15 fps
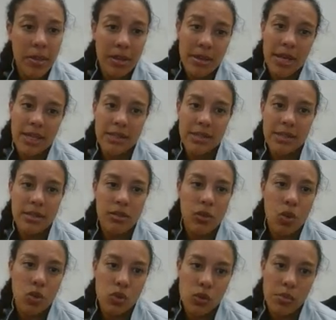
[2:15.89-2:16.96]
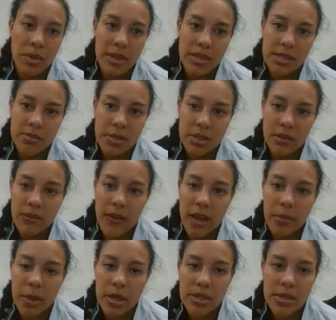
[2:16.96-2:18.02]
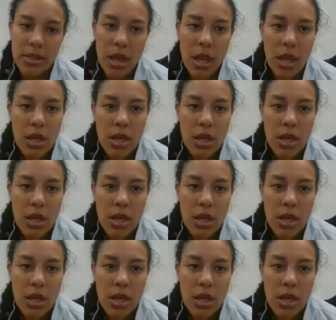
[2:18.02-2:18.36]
but those would be the spindle fibers.